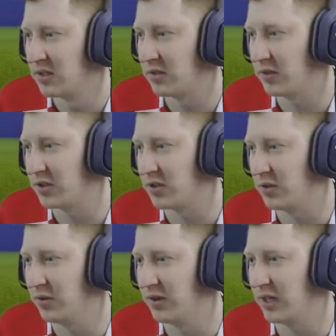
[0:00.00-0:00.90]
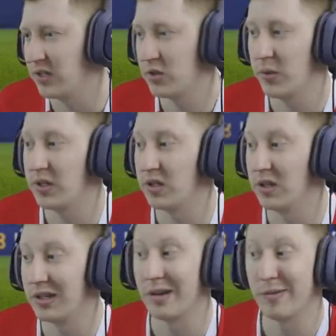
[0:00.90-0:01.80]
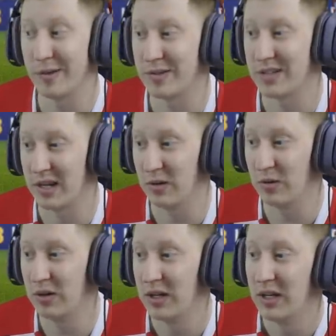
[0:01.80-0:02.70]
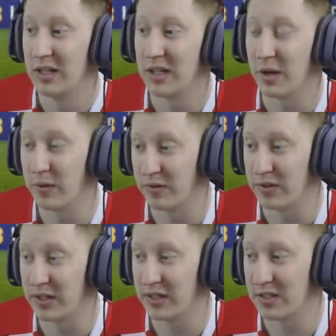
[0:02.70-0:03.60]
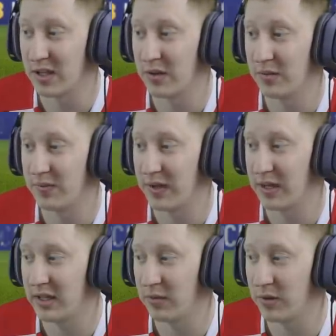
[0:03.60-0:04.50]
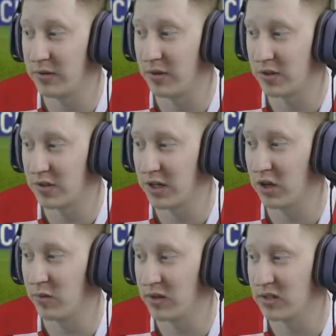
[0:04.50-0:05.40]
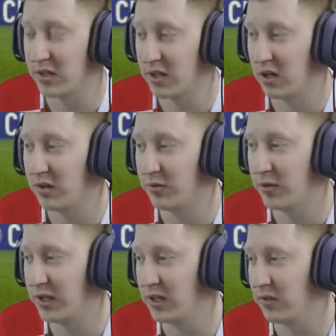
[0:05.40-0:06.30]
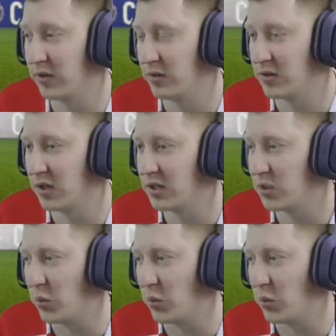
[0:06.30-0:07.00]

So if I just do this, we can get rid of Saul, get rid of Tolisso, and get rid of Andre Gomes. I can't afford any of those guys.